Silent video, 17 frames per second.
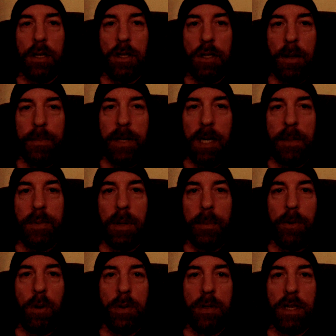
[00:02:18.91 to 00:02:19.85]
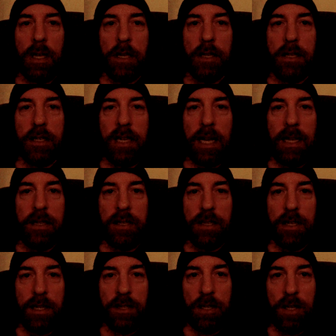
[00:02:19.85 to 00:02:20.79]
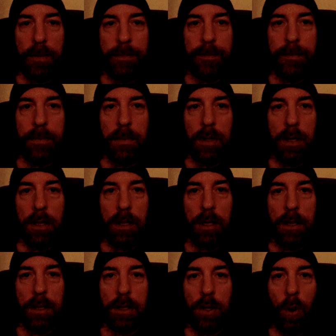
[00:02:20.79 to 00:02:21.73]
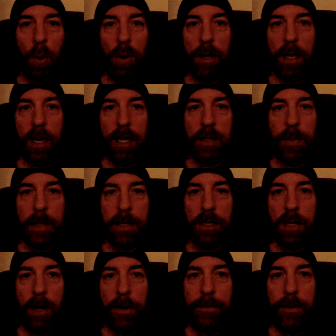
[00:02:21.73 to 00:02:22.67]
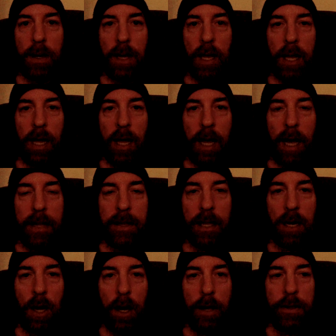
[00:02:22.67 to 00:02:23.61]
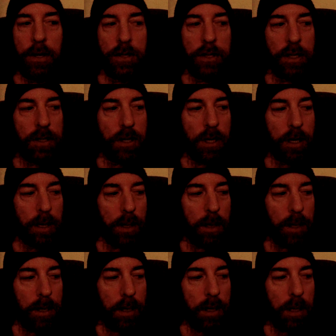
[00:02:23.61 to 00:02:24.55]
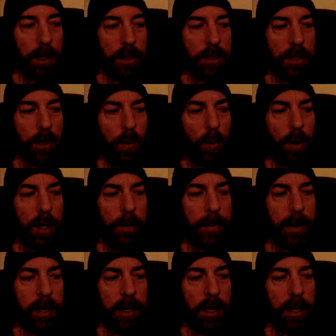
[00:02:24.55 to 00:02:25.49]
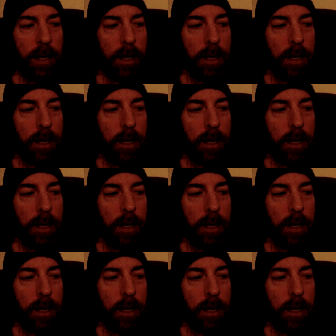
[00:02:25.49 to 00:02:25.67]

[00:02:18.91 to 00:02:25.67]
like sometimes I'm using a set system to organize my stuff and then others it's like it's like wait a minute.